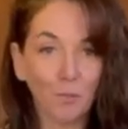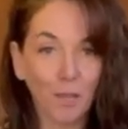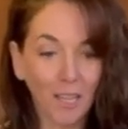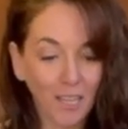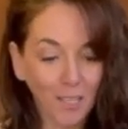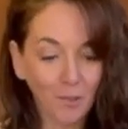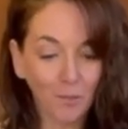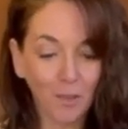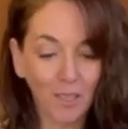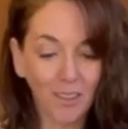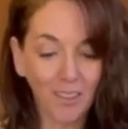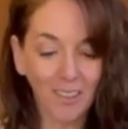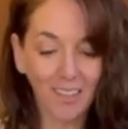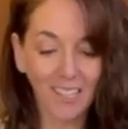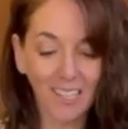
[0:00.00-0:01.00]
playing with
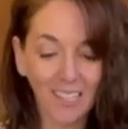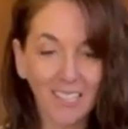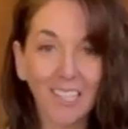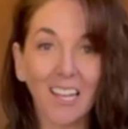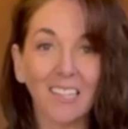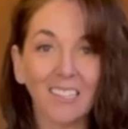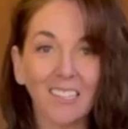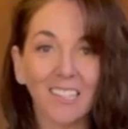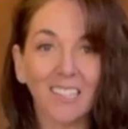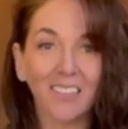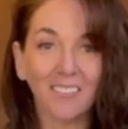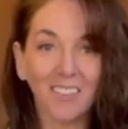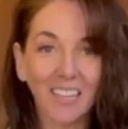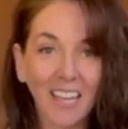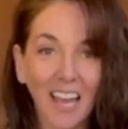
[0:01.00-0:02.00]
the intensity
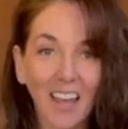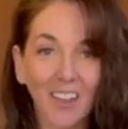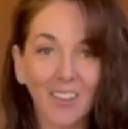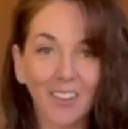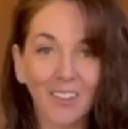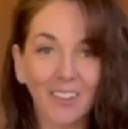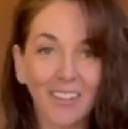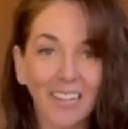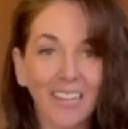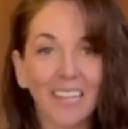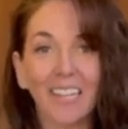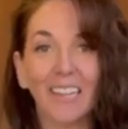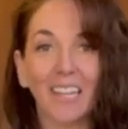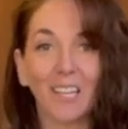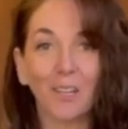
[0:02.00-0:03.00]
of the
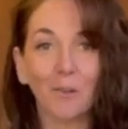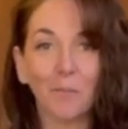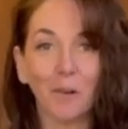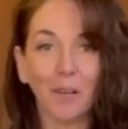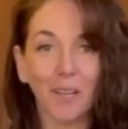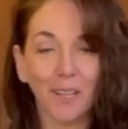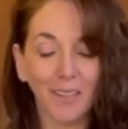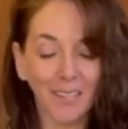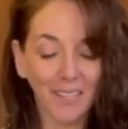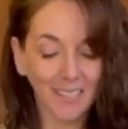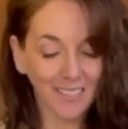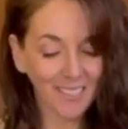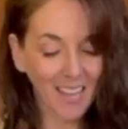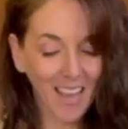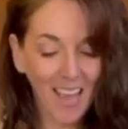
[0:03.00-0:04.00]
coloring that you put in
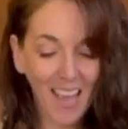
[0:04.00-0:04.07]
these